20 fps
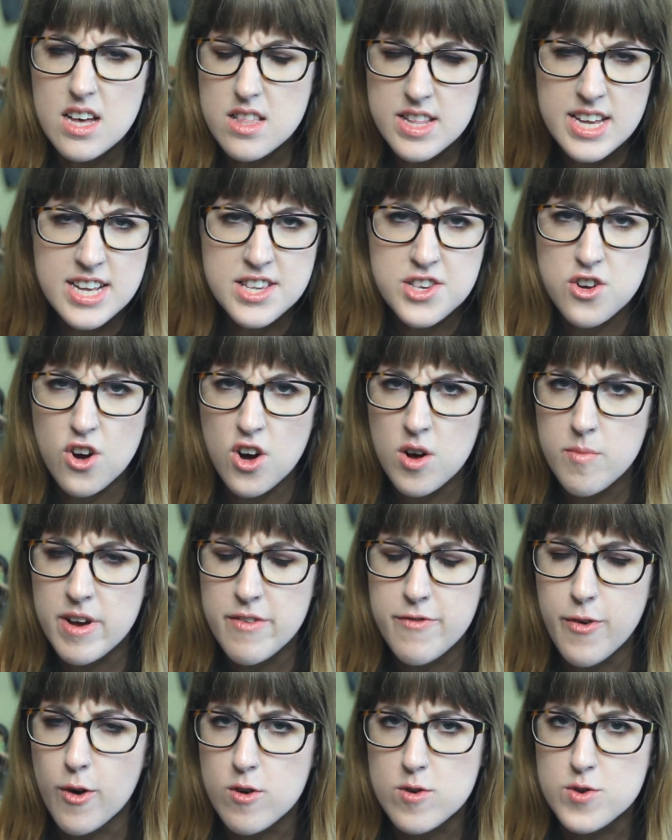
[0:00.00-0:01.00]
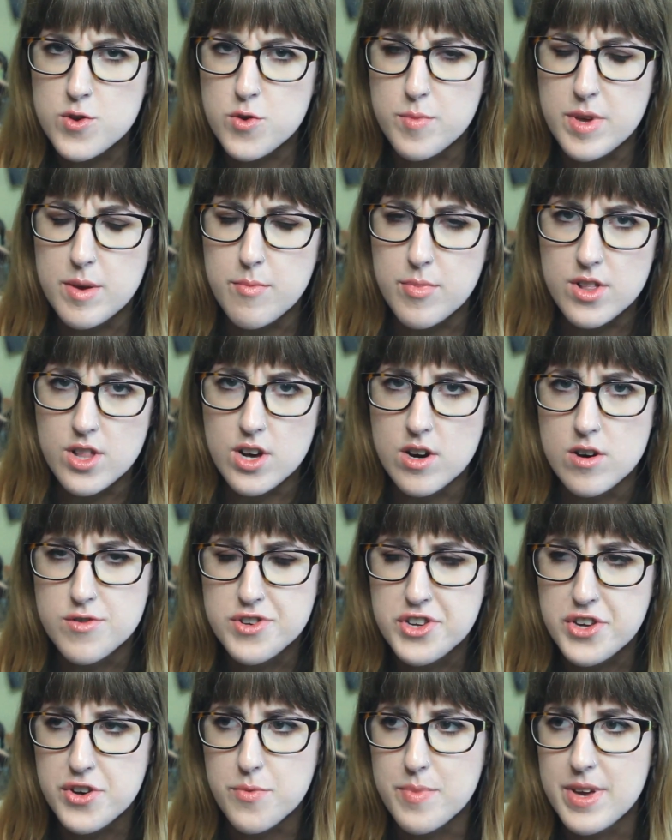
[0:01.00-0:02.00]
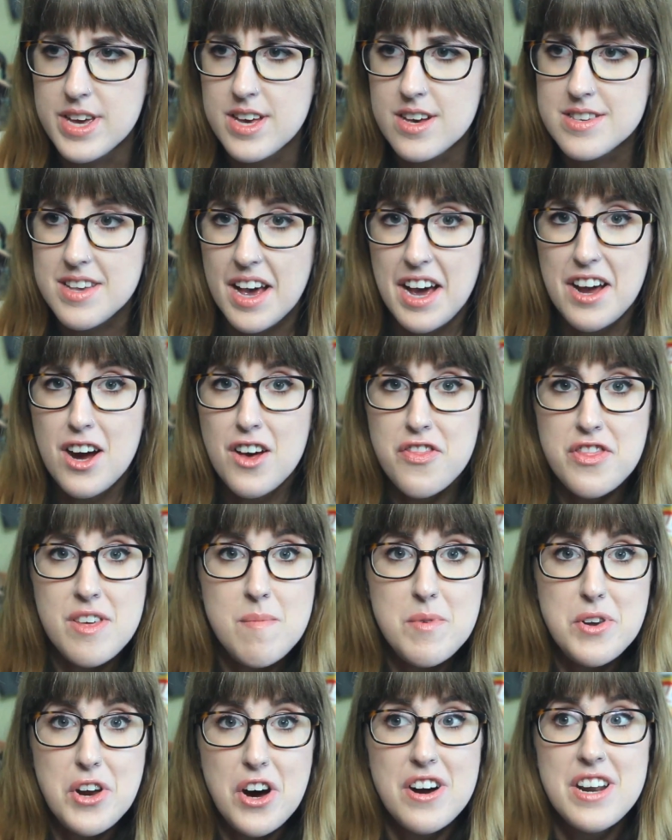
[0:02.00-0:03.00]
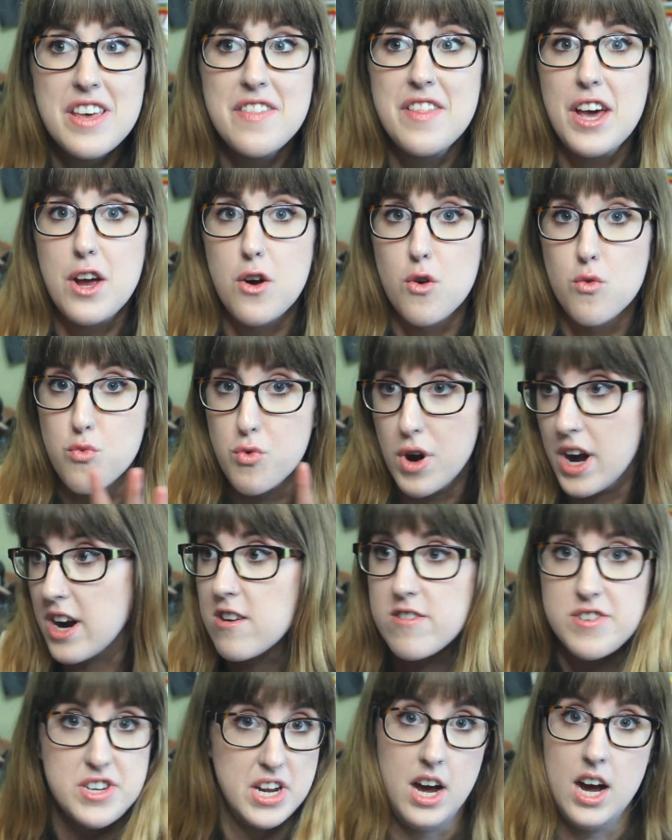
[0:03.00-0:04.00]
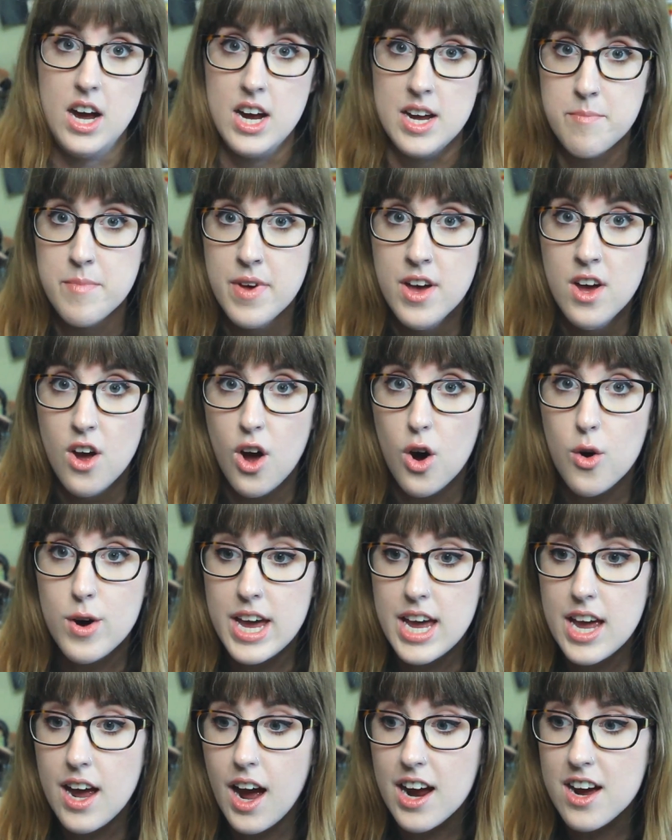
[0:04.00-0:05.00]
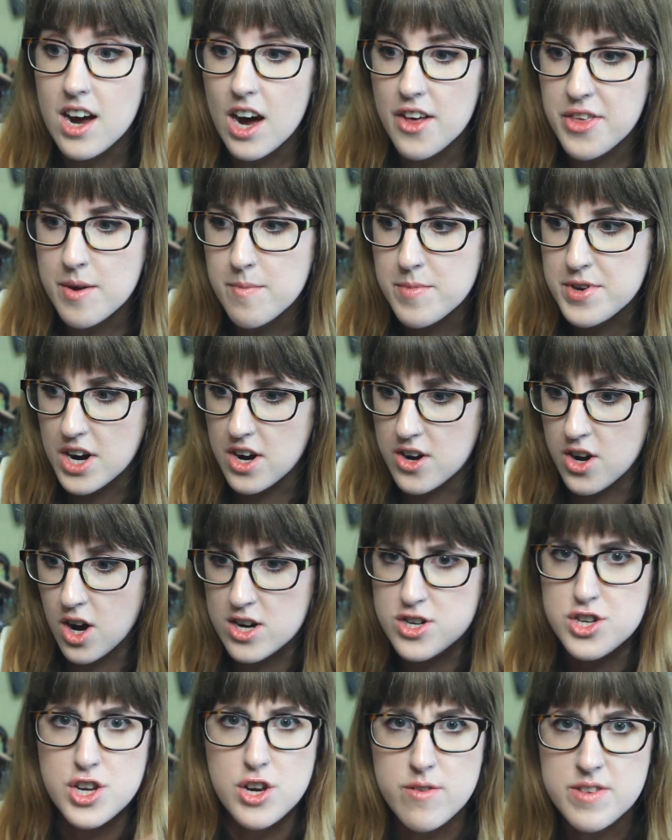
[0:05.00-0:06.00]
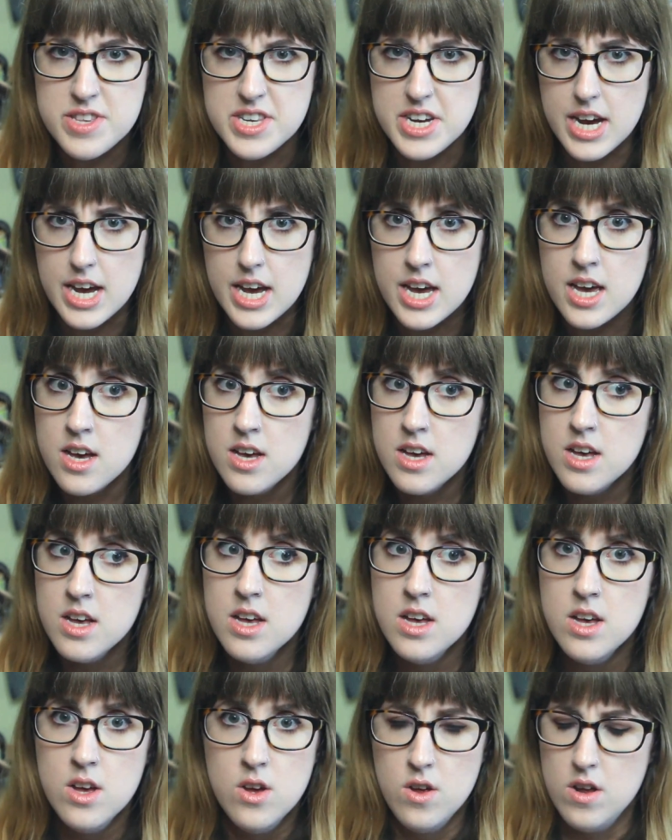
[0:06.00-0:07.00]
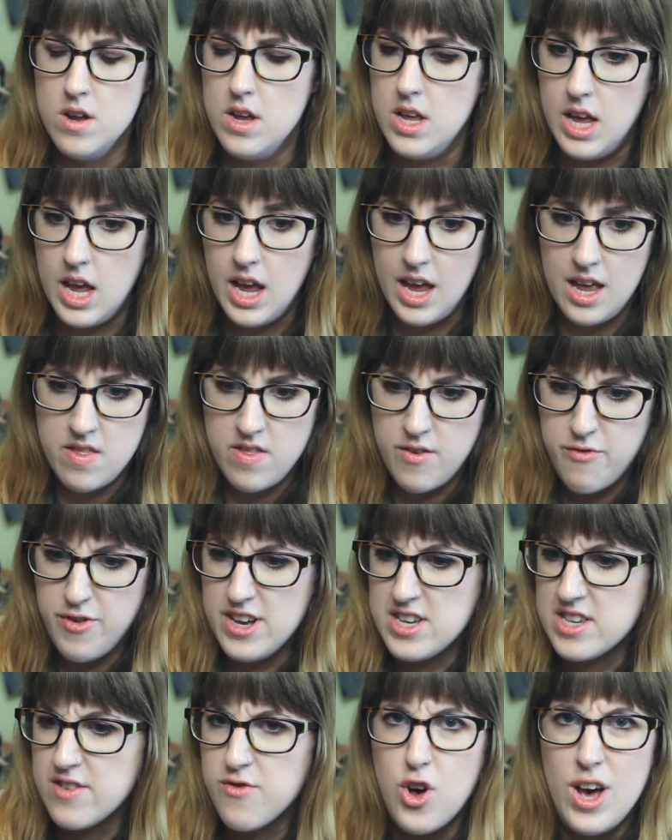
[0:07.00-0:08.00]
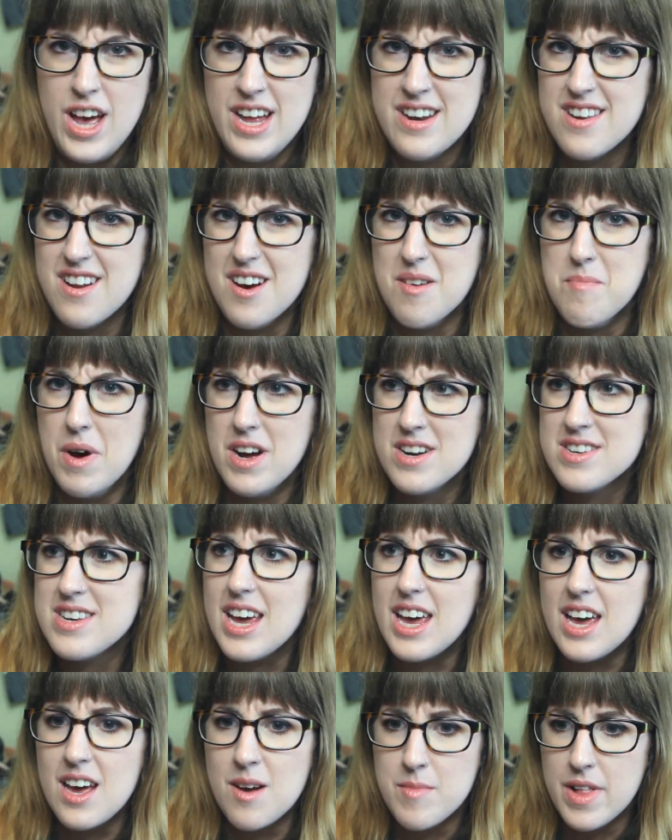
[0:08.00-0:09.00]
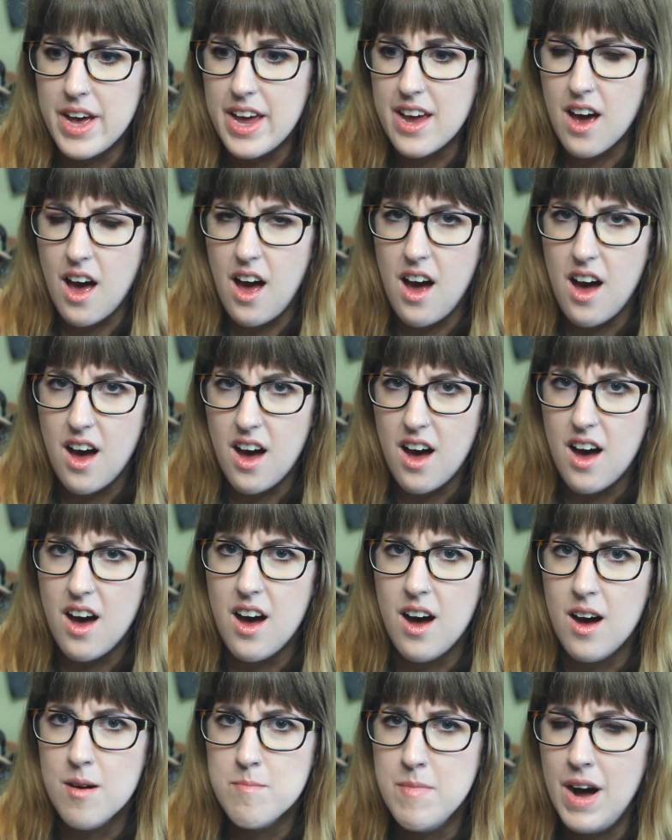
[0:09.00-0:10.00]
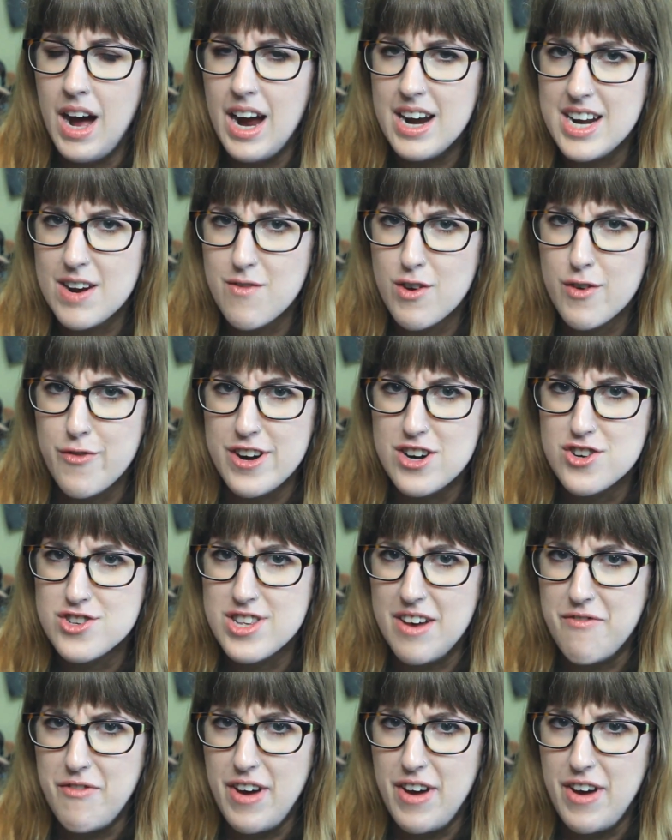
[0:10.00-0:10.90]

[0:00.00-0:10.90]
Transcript: Links to all my photos will be below too because I got them done in like record time. Okay, I got them done on Tuesday and the festival ended on Monday. I'm like, um, I never finished that